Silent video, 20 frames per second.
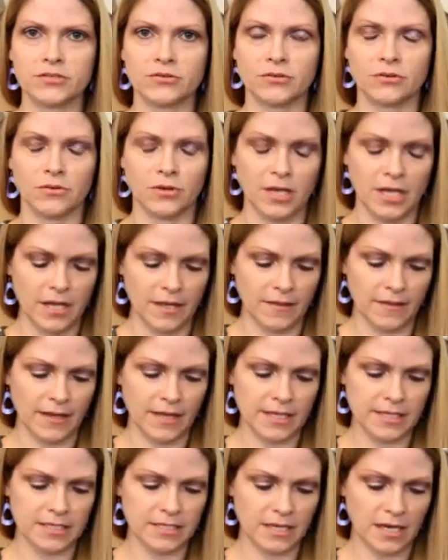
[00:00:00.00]
So
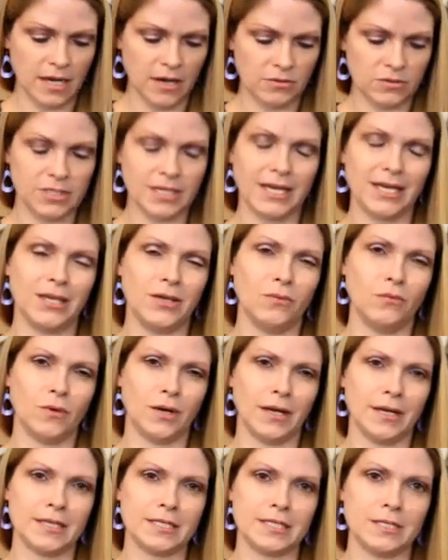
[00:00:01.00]
that's how tight you
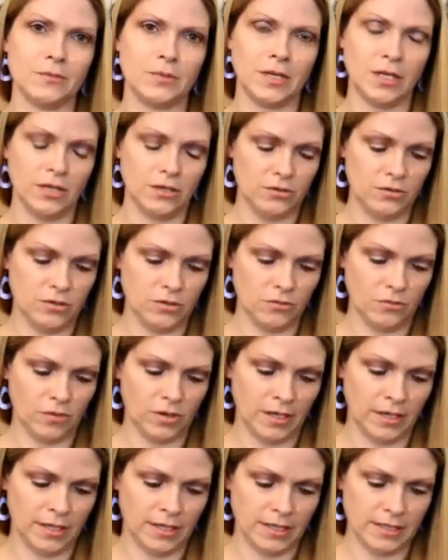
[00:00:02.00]
want it to be. You don't
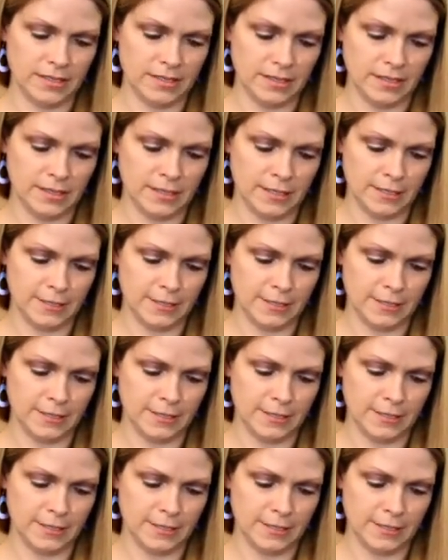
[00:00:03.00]
want it